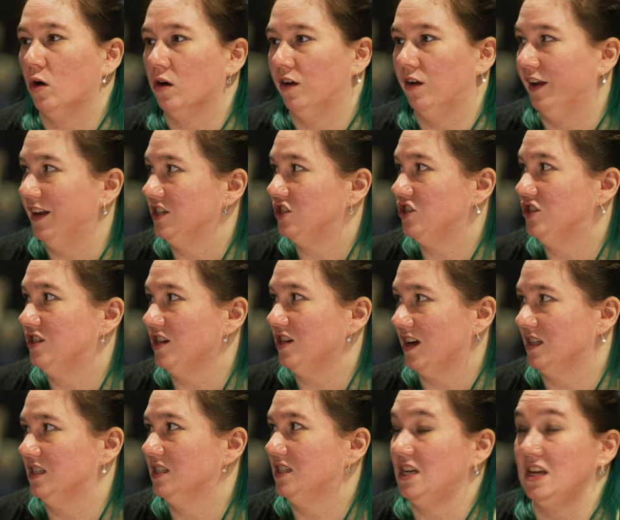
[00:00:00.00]
world it's
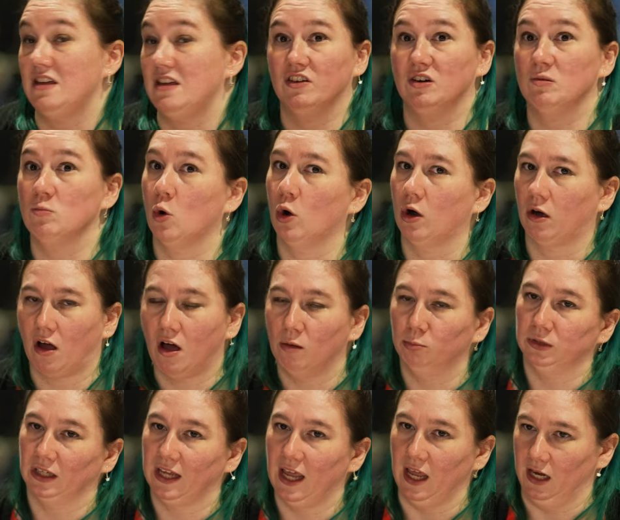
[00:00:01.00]
just even more
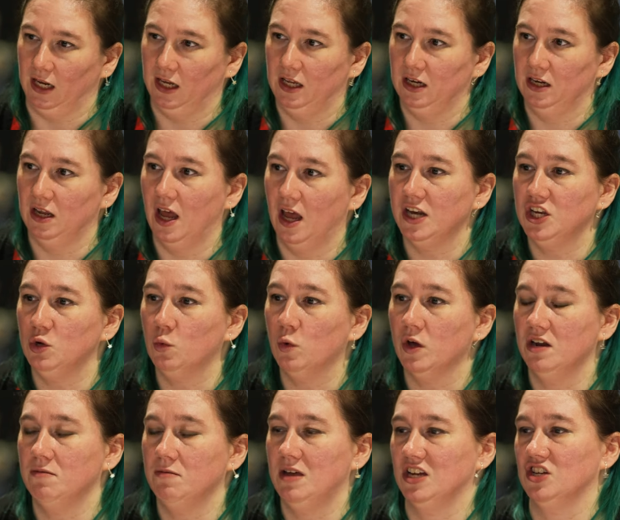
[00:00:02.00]
complicated and you
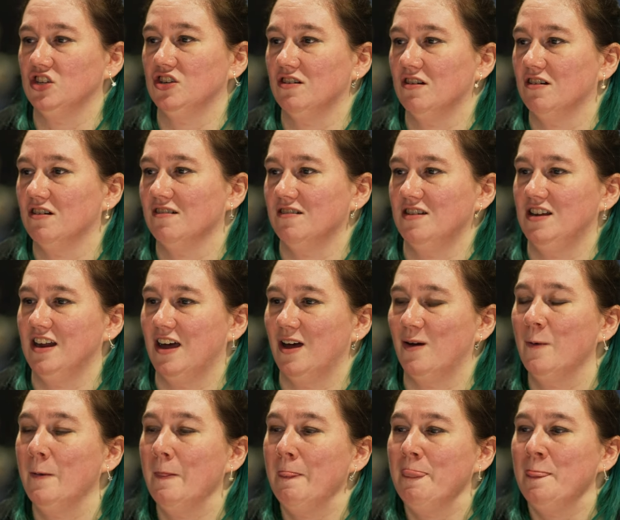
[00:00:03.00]
want to make sure you
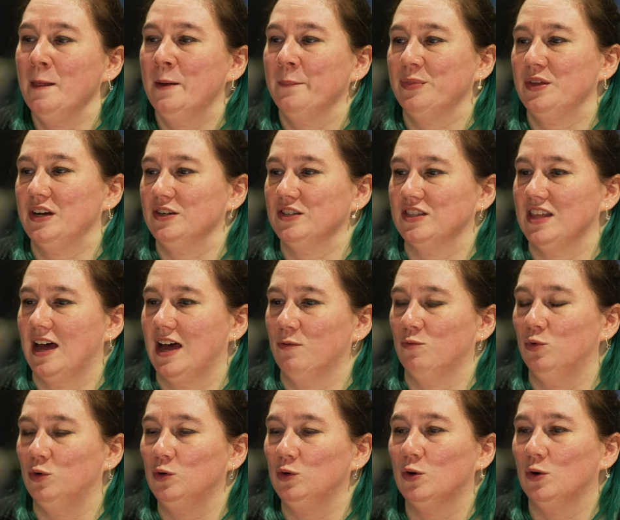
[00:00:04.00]
know there's that
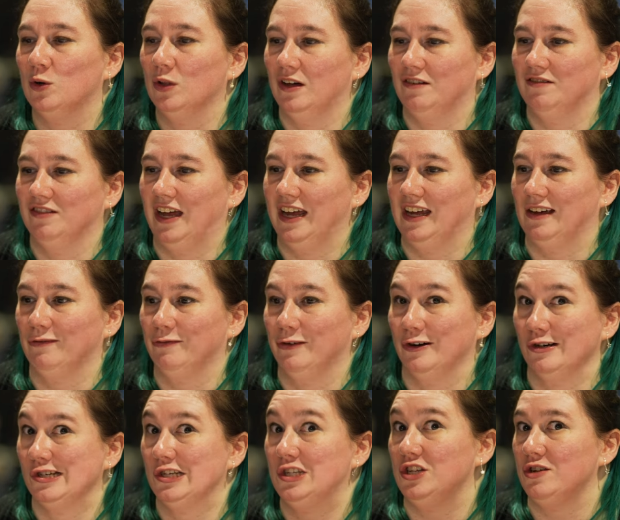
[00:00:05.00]
rule of like
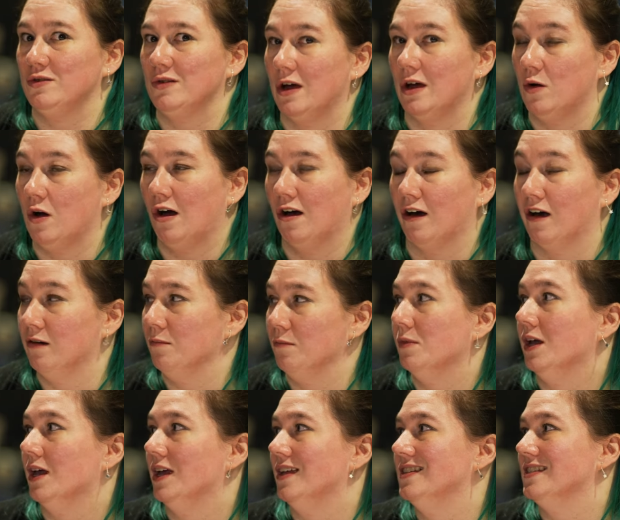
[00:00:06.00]
first do no
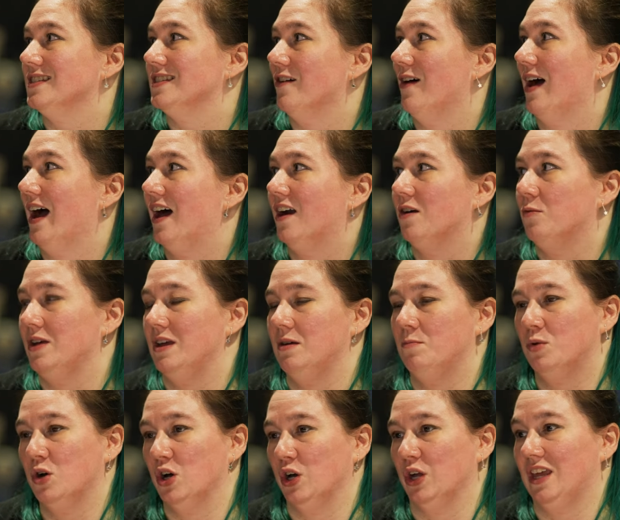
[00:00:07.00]
harm and so how do
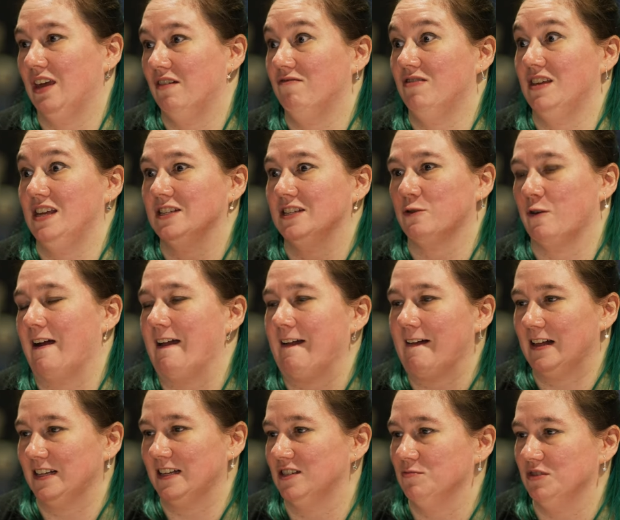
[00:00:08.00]
we put, give these great
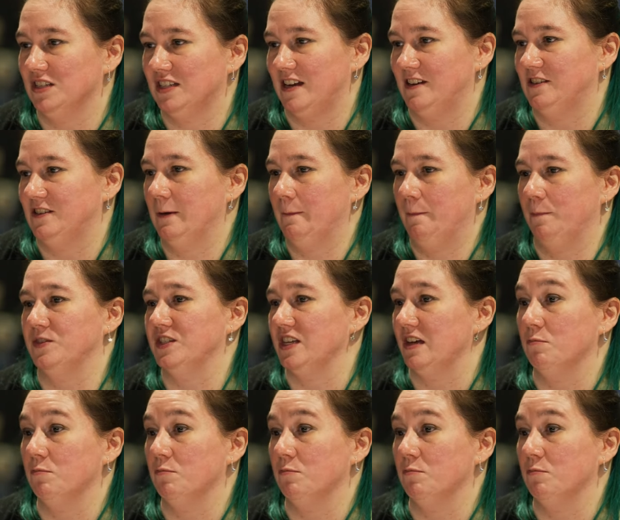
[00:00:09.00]
customizations